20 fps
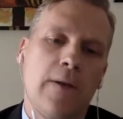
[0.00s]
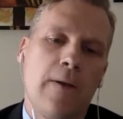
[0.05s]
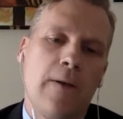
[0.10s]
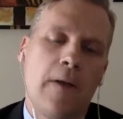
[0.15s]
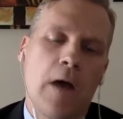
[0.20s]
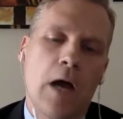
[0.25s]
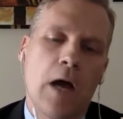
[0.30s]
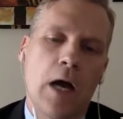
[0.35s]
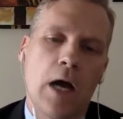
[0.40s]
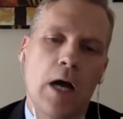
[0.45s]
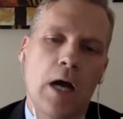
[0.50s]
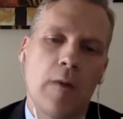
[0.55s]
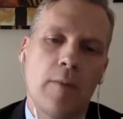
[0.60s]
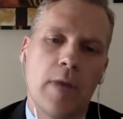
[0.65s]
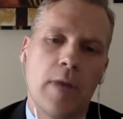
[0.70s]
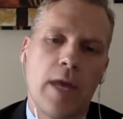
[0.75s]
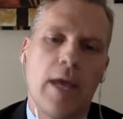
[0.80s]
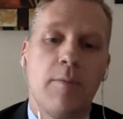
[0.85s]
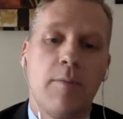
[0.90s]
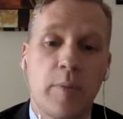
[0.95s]
um,
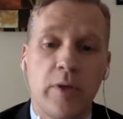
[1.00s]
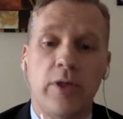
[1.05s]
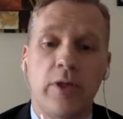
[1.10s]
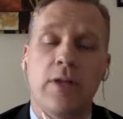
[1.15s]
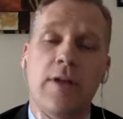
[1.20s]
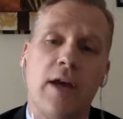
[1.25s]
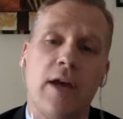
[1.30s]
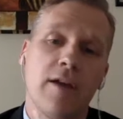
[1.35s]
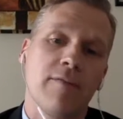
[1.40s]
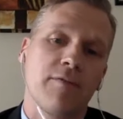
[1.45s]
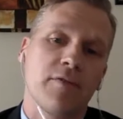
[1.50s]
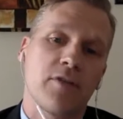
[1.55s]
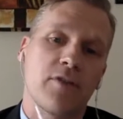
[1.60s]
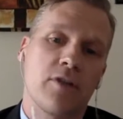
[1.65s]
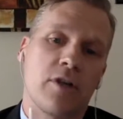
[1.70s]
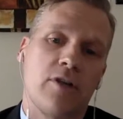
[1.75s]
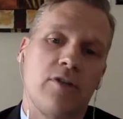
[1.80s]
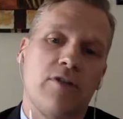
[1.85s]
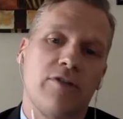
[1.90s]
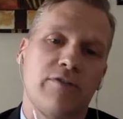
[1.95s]
and building that
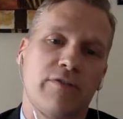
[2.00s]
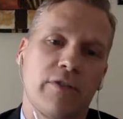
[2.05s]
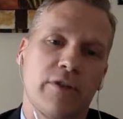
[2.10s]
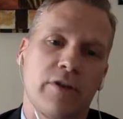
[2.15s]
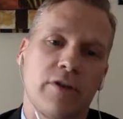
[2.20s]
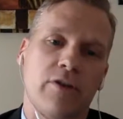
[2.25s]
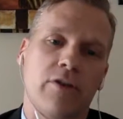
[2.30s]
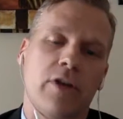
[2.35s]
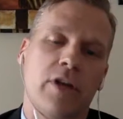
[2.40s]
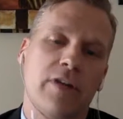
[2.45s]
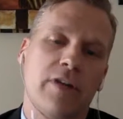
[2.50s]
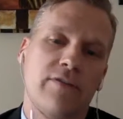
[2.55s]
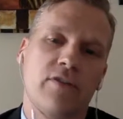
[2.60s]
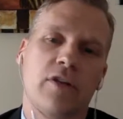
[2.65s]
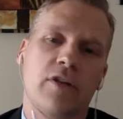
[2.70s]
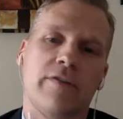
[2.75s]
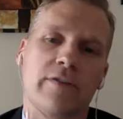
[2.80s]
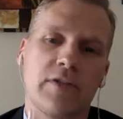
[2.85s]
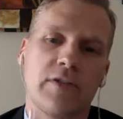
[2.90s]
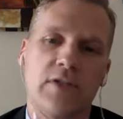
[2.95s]
infrastructure for creative
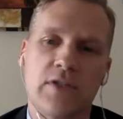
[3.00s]
services